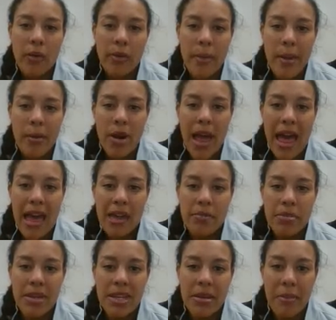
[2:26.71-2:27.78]
remember,
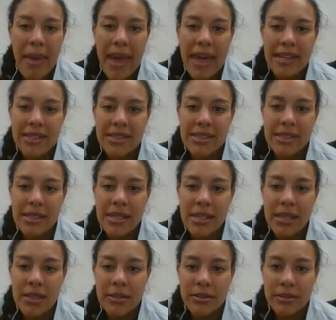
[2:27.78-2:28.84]

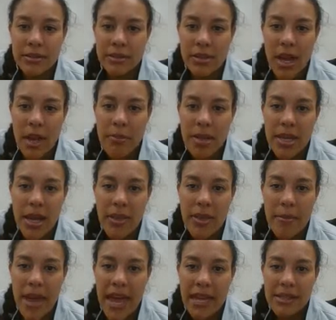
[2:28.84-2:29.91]
IP-MAT-C? I peed on
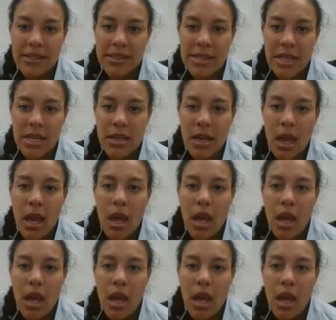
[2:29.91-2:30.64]
the mat, see?